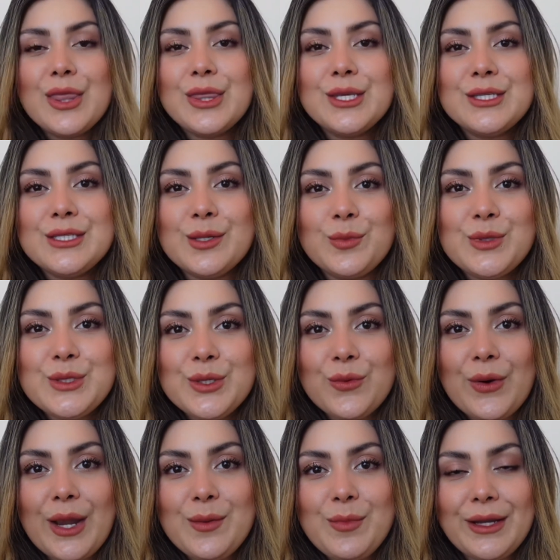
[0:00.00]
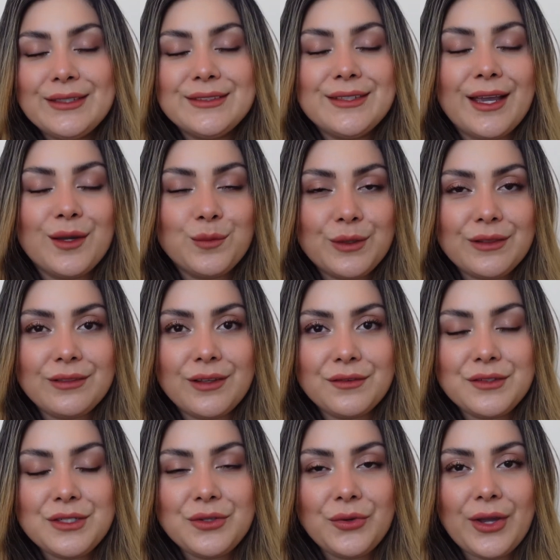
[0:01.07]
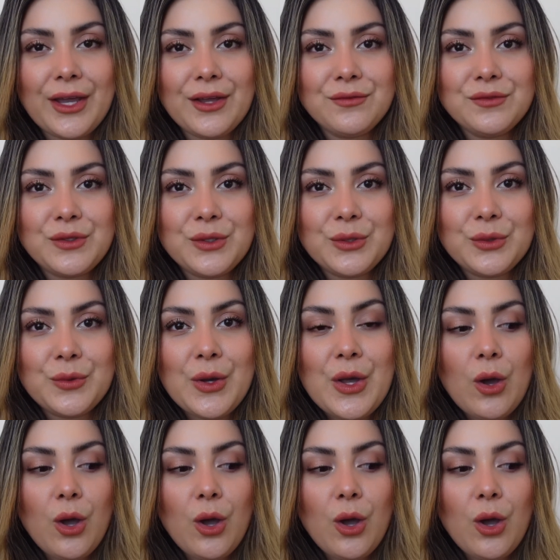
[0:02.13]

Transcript: the subscribe button. I would love to have you.